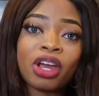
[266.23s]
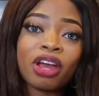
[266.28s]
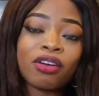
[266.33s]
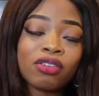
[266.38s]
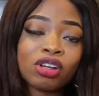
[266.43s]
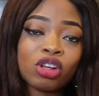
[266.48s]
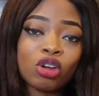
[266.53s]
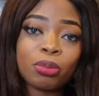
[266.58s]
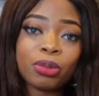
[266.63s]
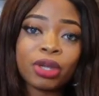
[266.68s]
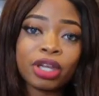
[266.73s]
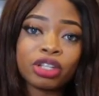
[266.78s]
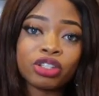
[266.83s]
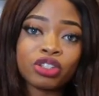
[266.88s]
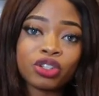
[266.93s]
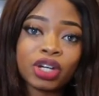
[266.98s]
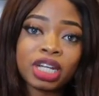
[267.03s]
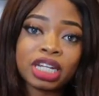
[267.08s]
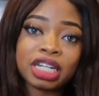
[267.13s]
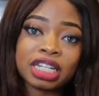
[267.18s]
I really hope you
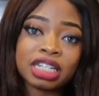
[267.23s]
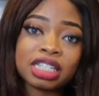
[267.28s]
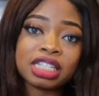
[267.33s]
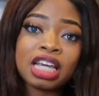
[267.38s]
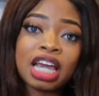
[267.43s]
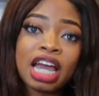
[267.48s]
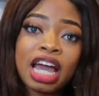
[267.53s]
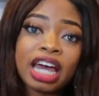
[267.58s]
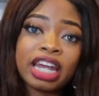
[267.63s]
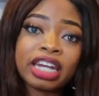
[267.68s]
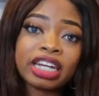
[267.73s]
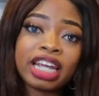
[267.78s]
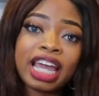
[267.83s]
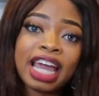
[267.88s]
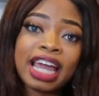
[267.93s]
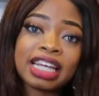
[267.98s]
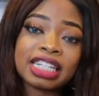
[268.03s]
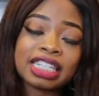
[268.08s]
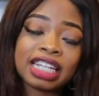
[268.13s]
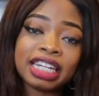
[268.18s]
enjoyed it. And
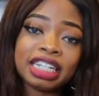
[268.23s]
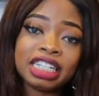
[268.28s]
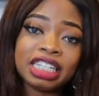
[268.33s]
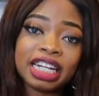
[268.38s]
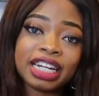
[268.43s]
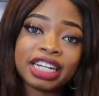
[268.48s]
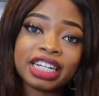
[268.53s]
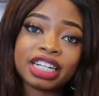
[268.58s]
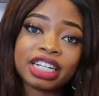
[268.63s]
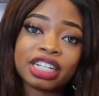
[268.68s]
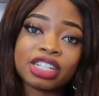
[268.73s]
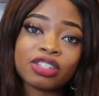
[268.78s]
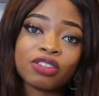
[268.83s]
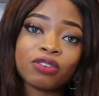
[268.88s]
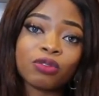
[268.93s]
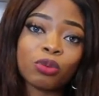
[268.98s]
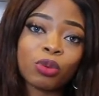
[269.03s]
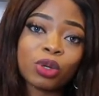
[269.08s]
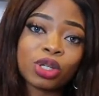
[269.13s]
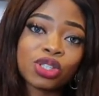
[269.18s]
guys, I need ideas
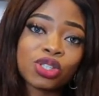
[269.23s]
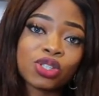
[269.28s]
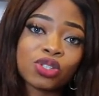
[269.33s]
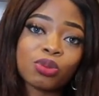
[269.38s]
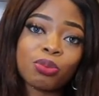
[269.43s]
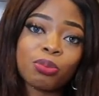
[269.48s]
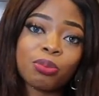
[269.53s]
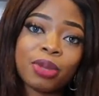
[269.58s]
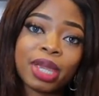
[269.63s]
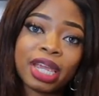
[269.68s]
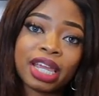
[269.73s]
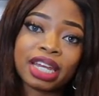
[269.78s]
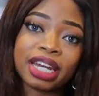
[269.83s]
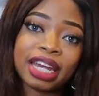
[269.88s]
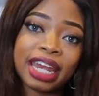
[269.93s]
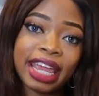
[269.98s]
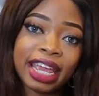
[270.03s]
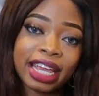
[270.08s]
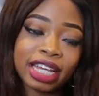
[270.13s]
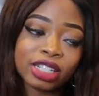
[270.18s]
of what to make
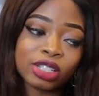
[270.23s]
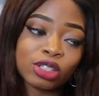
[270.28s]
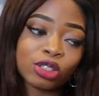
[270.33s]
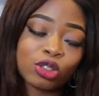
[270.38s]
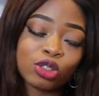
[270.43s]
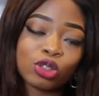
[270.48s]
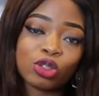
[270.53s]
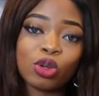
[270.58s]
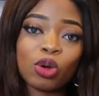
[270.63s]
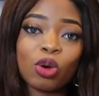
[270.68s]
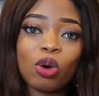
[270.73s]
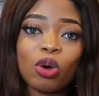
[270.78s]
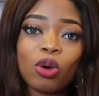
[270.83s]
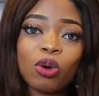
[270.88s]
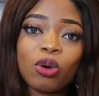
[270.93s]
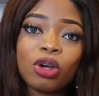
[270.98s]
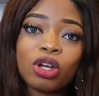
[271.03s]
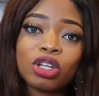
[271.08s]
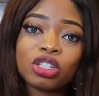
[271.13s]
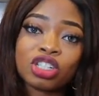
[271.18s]
next, so
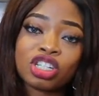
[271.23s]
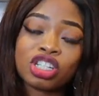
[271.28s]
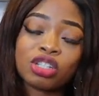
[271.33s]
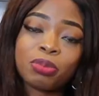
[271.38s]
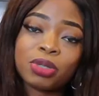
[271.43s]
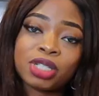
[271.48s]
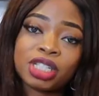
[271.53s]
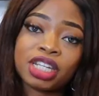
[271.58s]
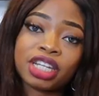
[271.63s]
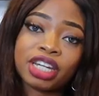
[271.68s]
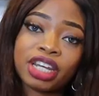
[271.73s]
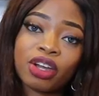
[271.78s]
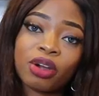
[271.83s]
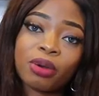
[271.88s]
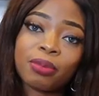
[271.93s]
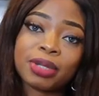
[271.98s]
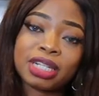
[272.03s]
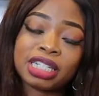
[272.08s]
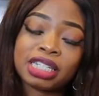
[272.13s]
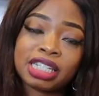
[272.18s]
just put it in the
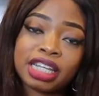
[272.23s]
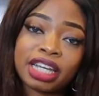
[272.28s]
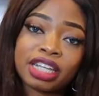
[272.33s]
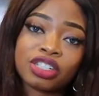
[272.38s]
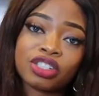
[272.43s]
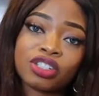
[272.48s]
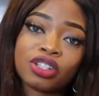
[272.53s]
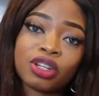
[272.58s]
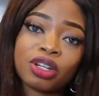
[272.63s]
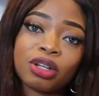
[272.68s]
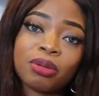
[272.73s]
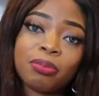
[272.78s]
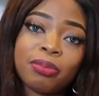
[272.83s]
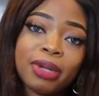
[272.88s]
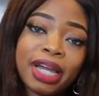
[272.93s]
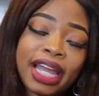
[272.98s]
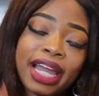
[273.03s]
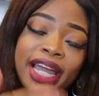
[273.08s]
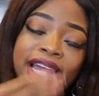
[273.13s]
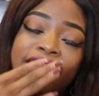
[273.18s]
comment section.
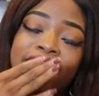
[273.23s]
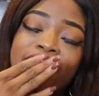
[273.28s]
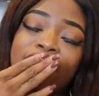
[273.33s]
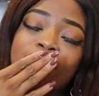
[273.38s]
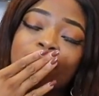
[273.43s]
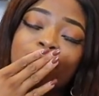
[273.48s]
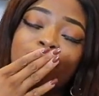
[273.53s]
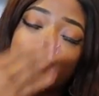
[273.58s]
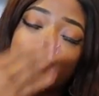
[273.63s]
Bye guys.